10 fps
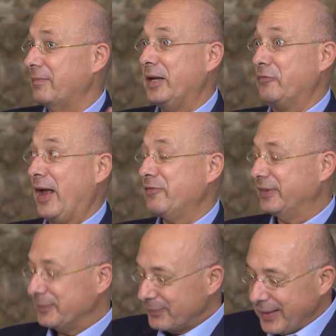you
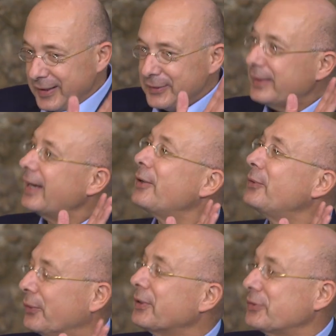can no
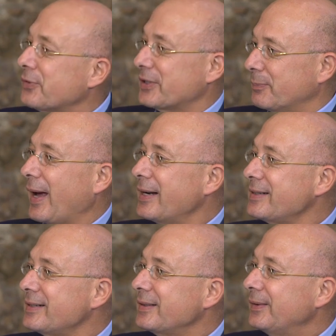longer trust banks.